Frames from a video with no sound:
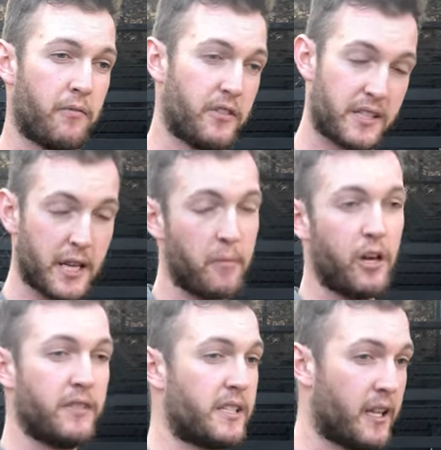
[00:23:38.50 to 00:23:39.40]
for some
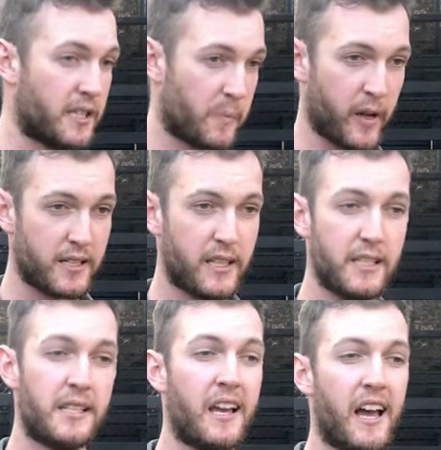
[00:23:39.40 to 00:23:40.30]
overseas
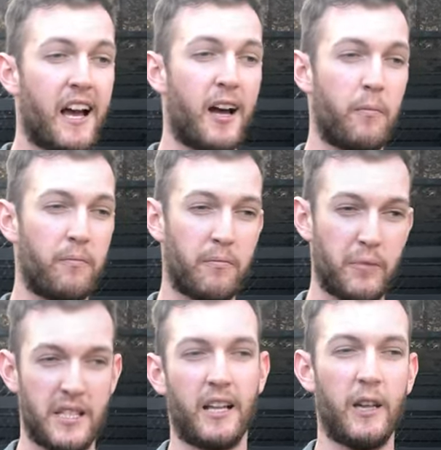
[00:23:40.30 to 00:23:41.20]
species,
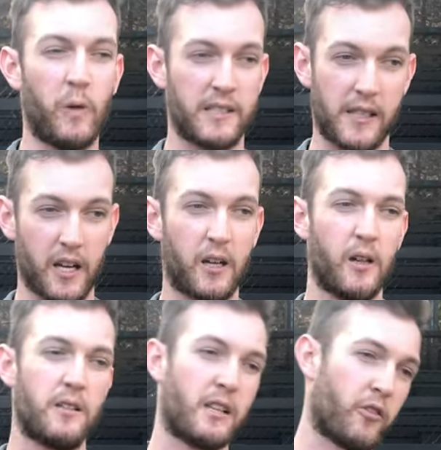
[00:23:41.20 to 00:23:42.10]
particularly ones that are
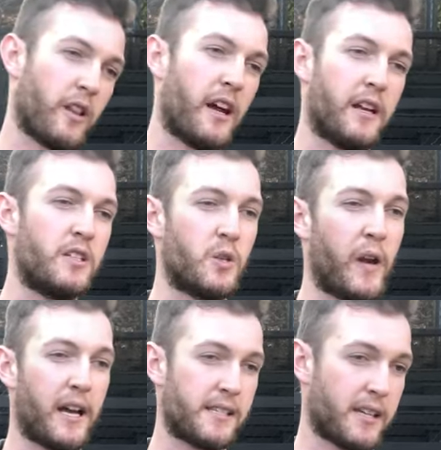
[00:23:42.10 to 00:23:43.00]
closely related to
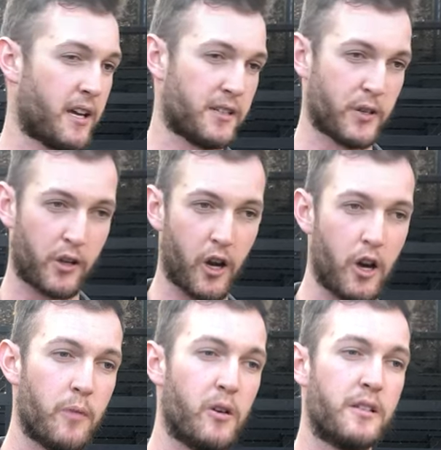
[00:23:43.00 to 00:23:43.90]
our snakes. So
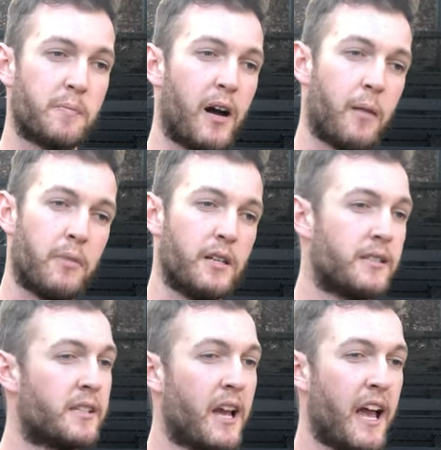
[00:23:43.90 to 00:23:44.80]
cobras,
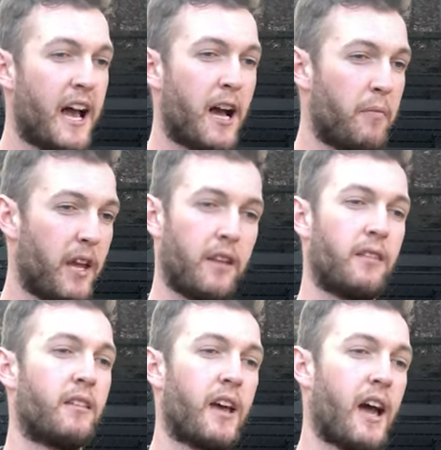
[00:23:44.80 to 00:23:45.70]
mambas,
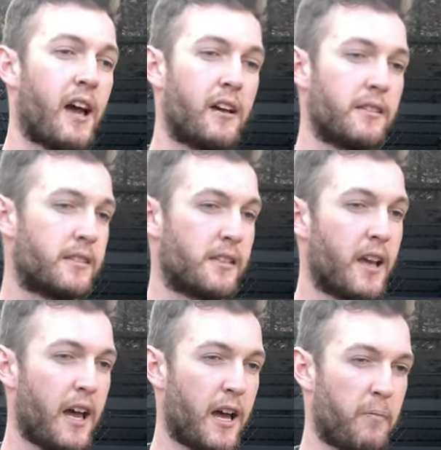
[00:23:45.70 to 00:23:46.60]
anything that has
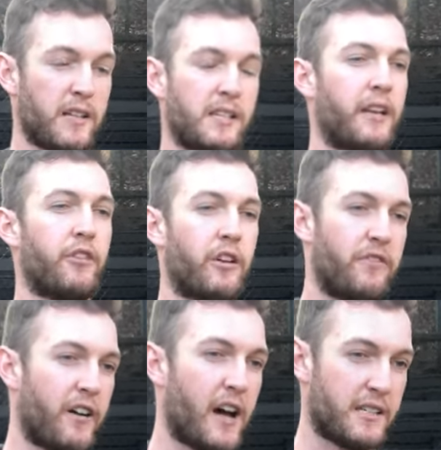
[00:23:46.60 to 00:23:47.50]
basically a very
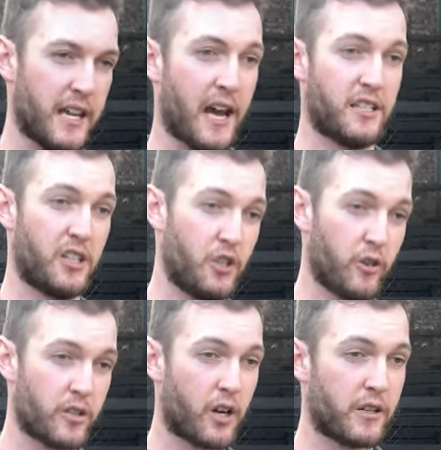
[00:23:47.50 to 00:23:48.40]
fast acting
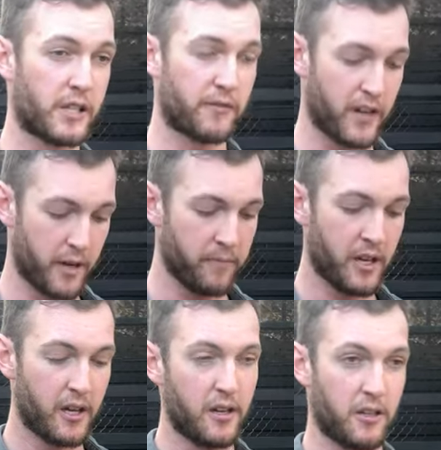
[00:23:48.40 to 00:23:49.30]
neurotoxic venom,
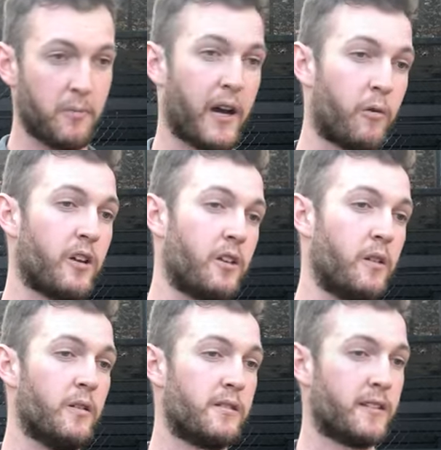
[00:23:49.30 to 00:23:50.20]
you may want to
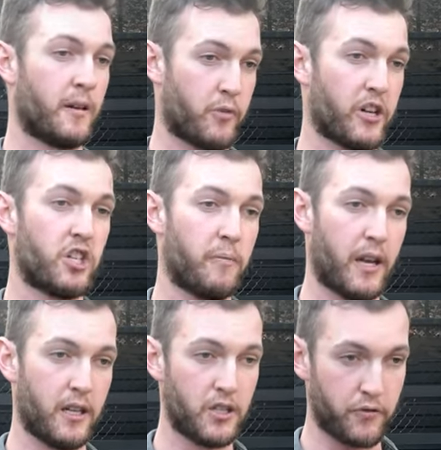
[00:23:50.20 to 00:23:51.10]
use a pressure
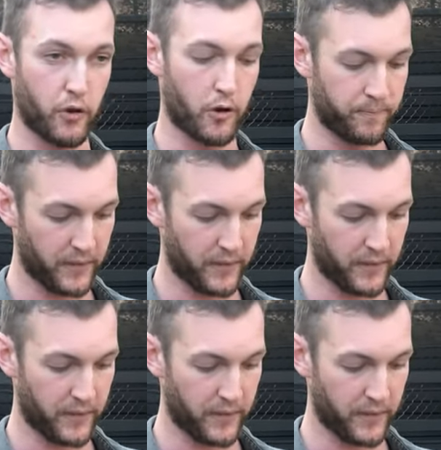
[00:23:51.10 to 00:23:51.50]
bandage for.